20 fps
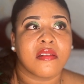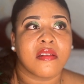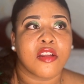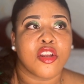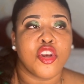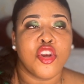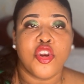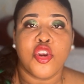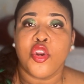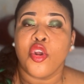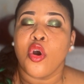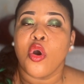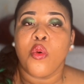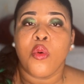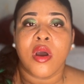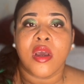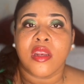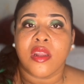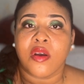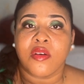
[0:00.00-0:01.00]
no
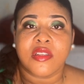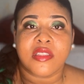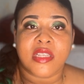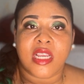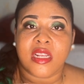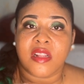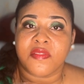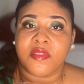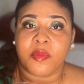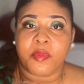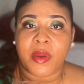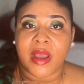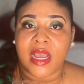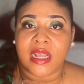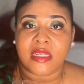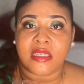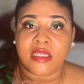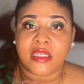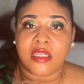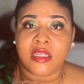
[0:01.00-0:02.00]
one outside of the
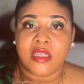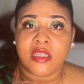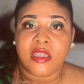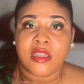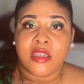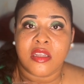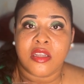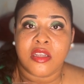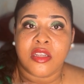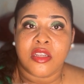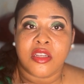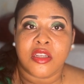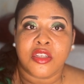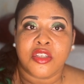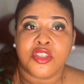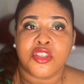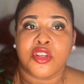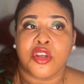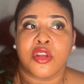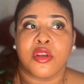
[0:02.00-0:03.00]
party
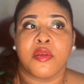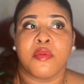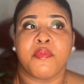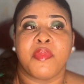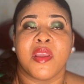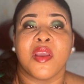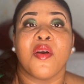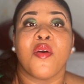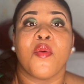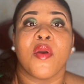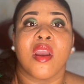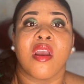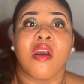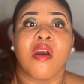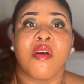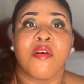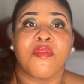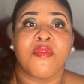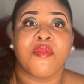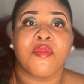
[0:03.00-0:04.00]
should be aware
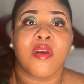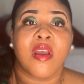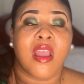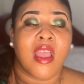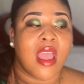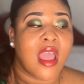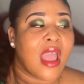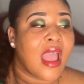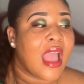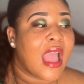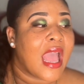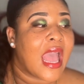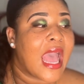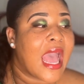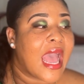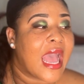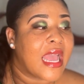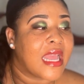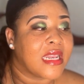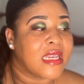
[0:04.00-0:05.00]
of.
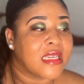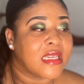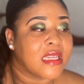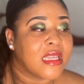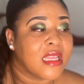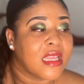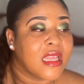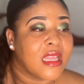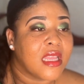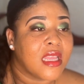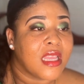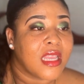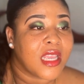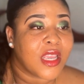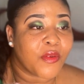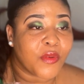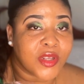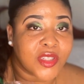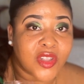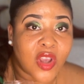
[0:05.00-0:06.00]
And it
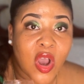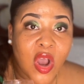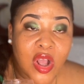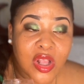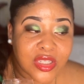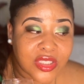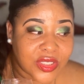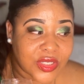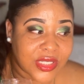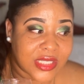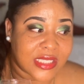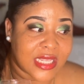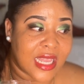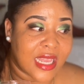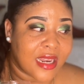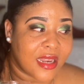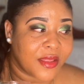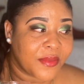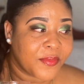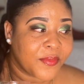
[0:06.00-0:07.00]
was also
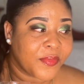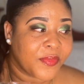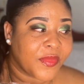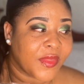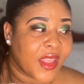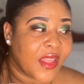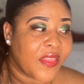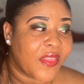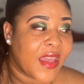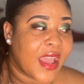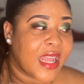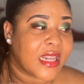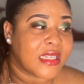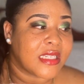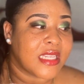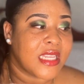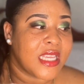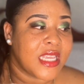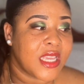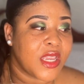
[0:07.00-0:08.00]
said that
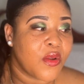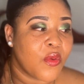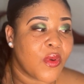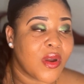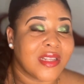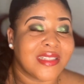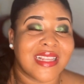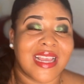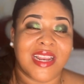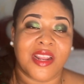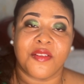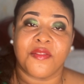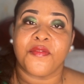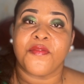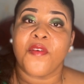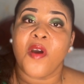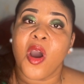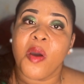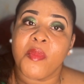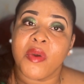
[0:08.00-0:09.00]
he was an
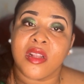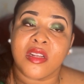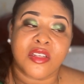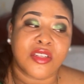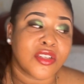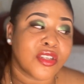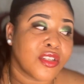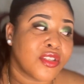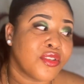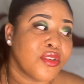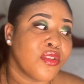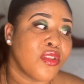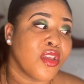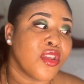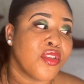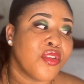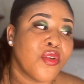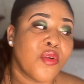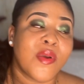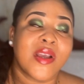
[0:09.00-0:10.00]
informant to the
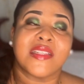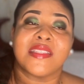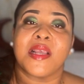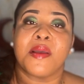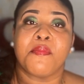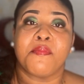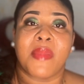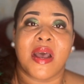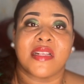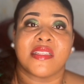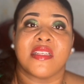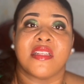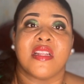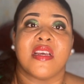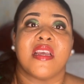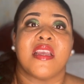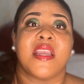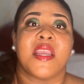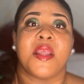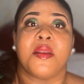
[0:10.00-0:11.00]
US ambassador
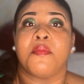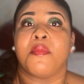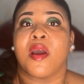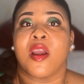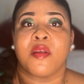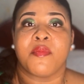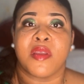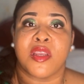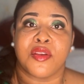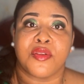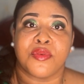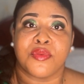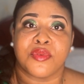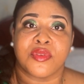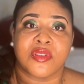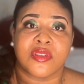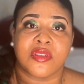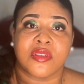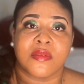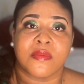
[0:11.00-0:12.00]
in
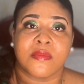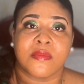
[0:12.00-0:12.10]
Barbados.